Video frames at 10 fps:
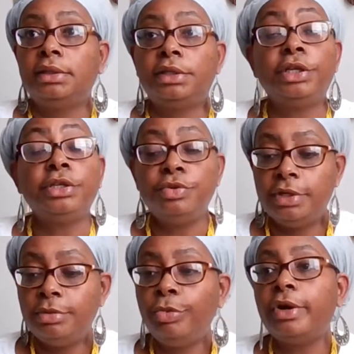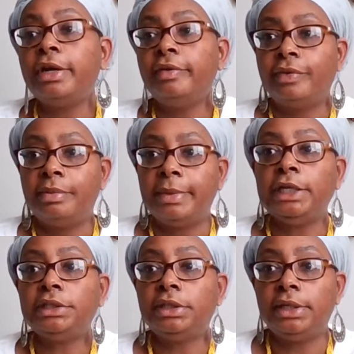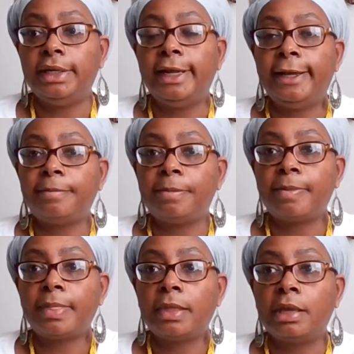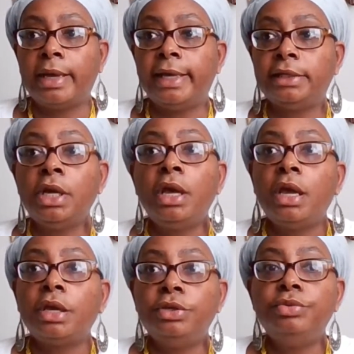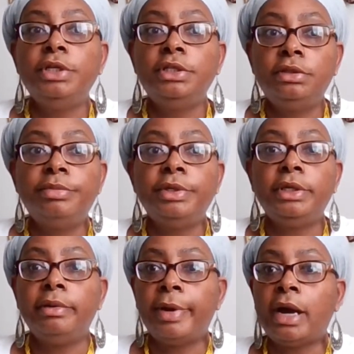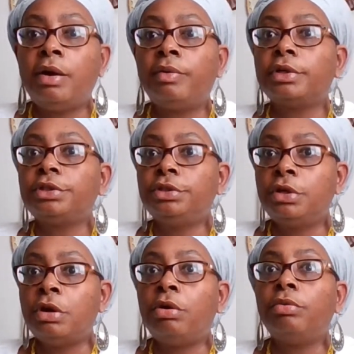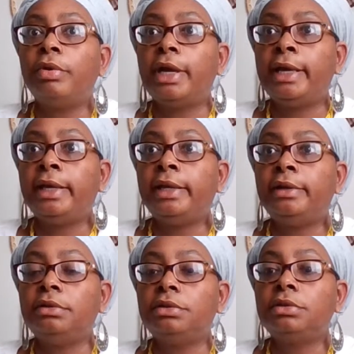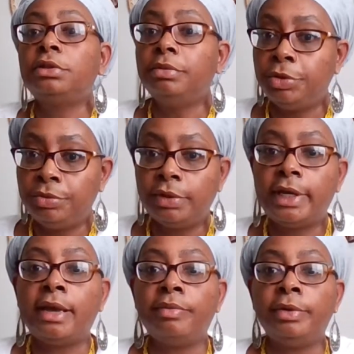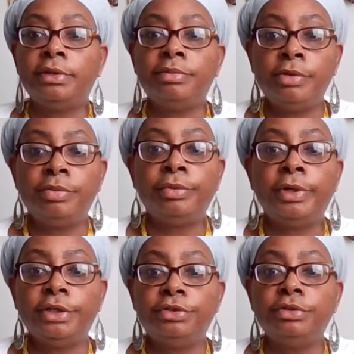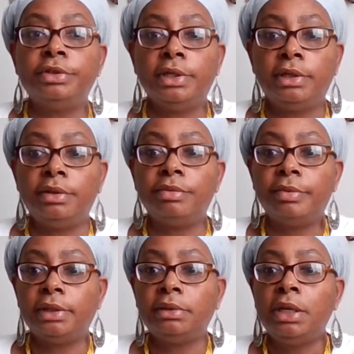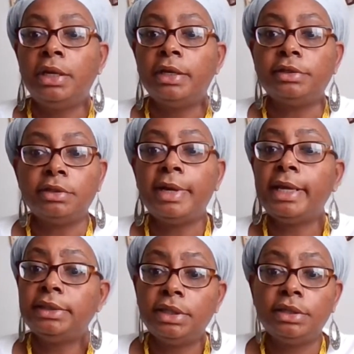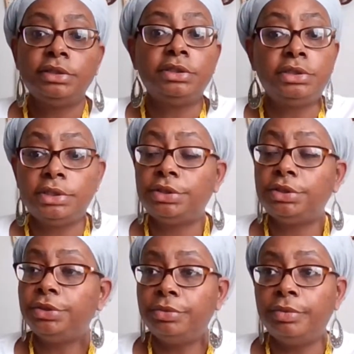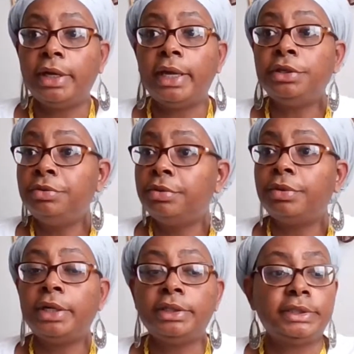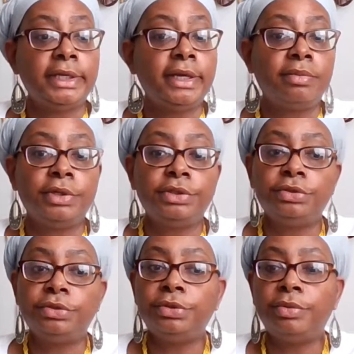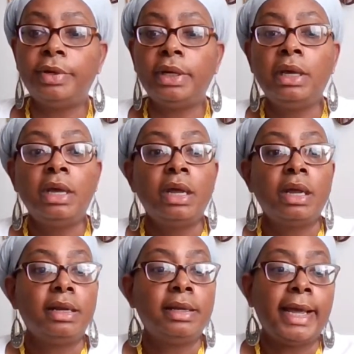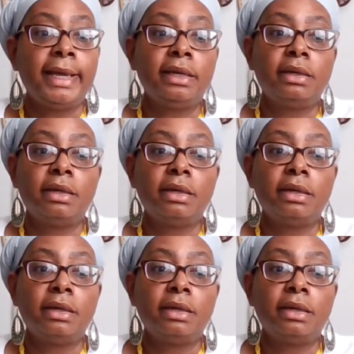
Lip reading: you need more information in that, guys. You need to be empowered to go and communicate with the people that you're dealing with. If somebody tells you to just do it and you don't understand what you're doing, like,